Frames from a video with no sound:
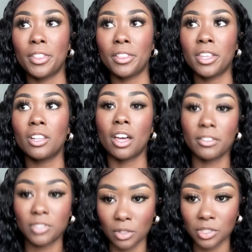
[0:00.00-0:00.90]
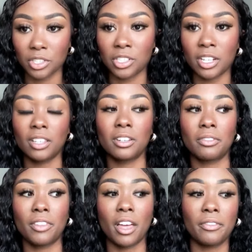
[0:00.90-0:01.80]
did a lot of soul searching, a lot
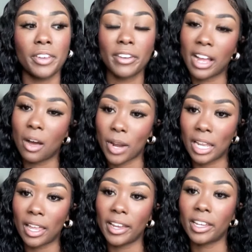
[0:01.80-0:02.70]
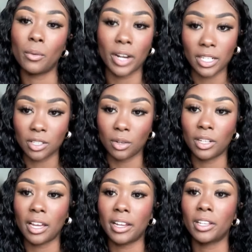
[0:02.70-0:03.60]
of figuring out what I like and what I don't
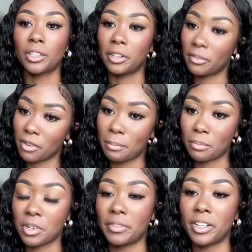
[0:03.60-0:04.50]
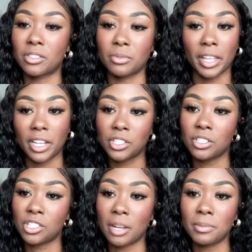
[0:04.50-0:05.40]
like, learning from previous
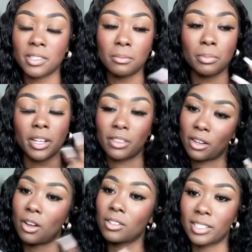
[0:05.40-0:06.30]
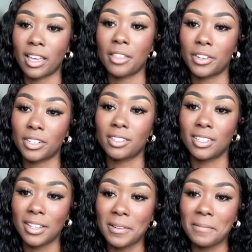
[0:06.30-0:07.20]
relationships and putting that all together
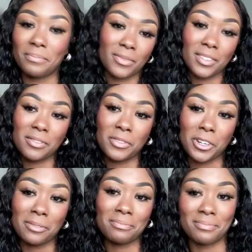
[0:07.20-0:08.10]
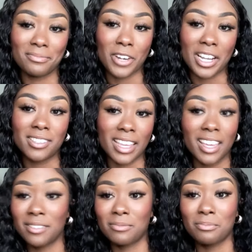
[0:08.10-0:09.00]
for friends
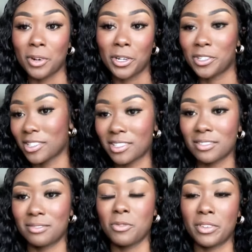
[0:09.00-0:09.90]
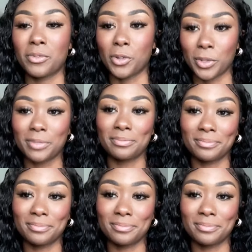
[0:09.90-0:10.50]
and partners moving forward.